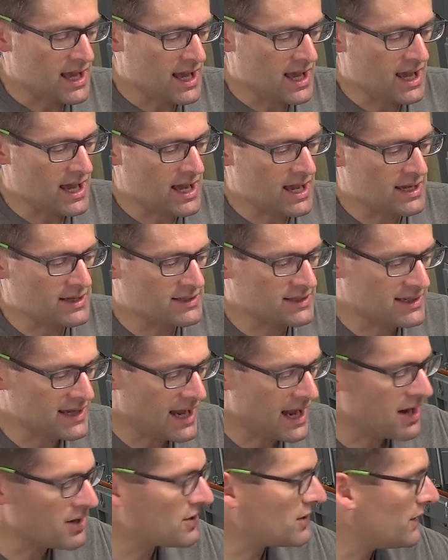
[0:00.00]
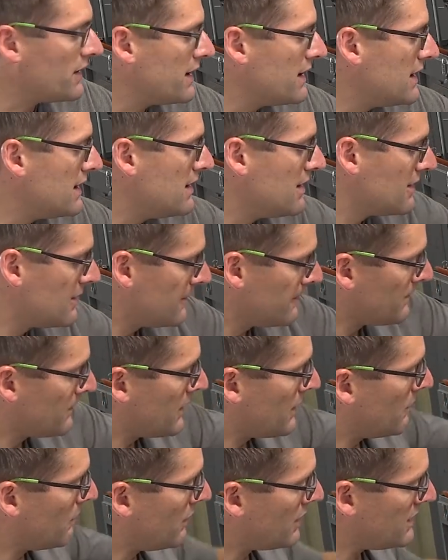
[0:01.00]
and calculated
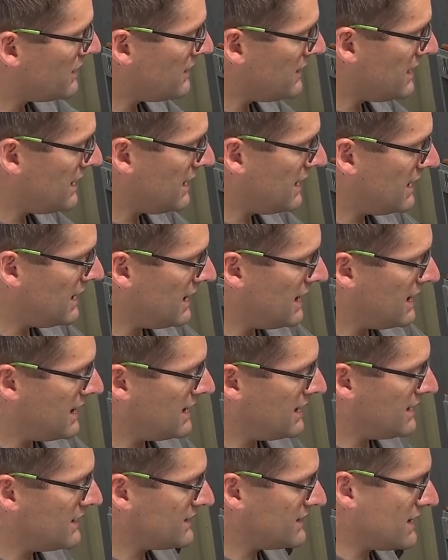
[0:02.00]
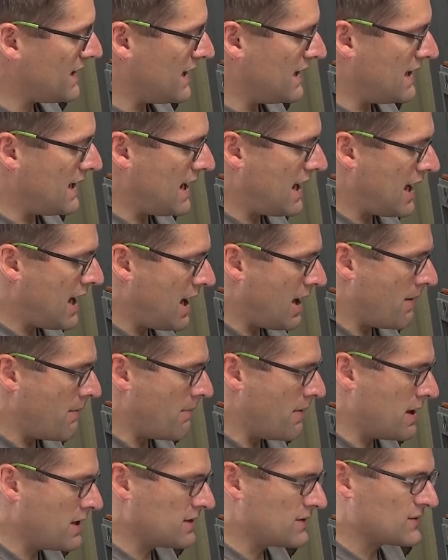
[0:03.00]
what you need is an
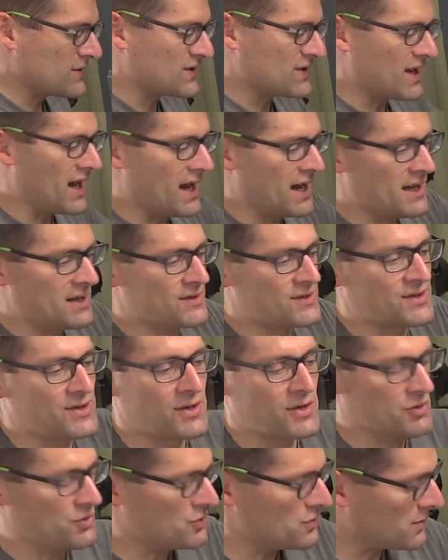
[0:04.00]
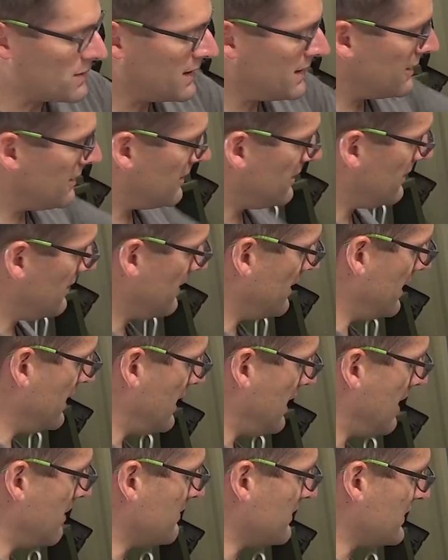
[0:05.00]
M size drill.
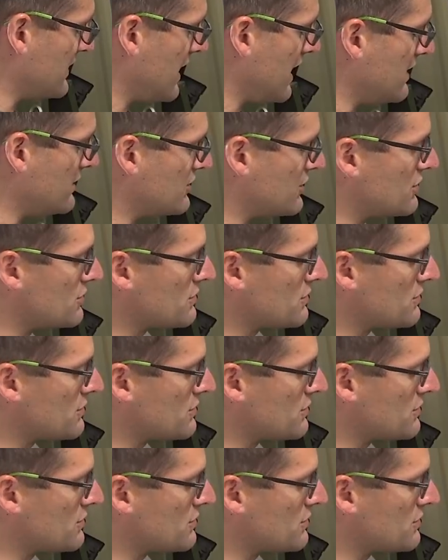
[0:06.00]
An M size